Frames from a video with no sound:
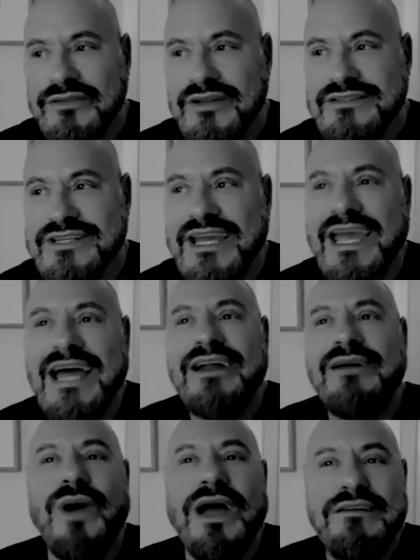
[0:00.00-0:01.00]
To get
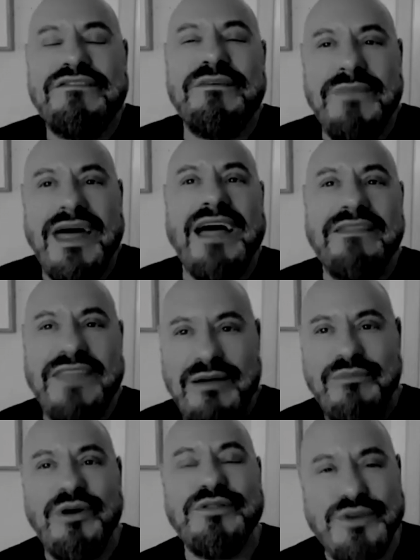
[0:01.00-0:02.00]
away from that, they
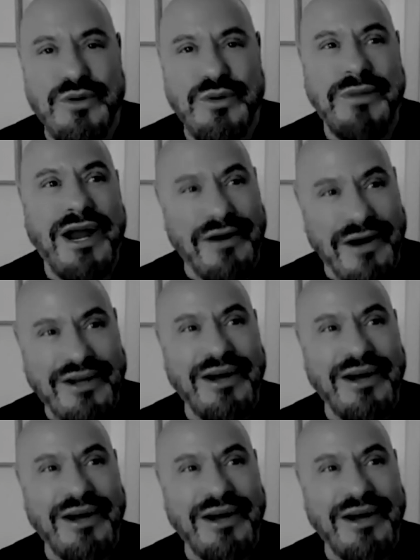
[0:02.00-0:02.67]
moved to America.